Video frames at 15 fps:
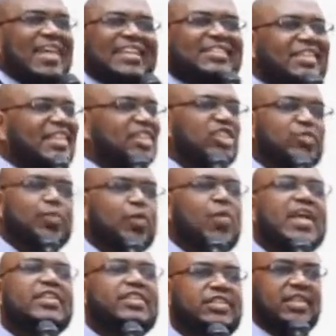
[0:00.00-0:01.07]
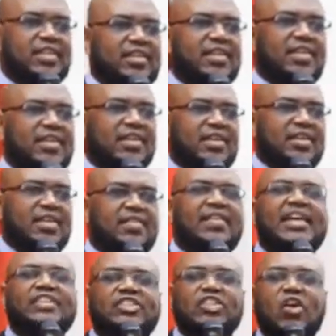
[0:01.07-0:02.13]
That's inspiration.
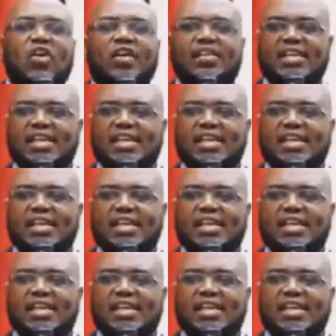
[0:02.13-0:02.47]
They saw